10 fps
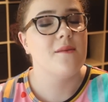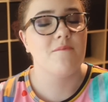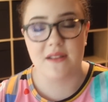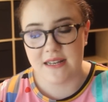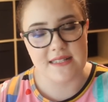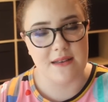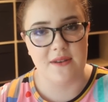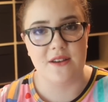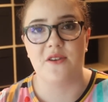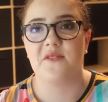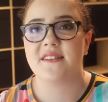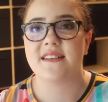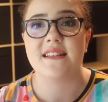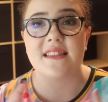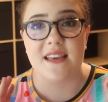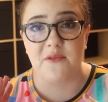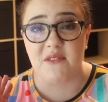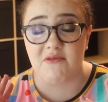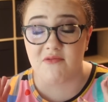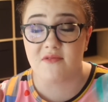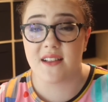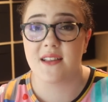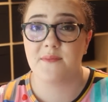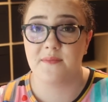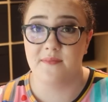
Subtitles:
please let me know, because I think we would really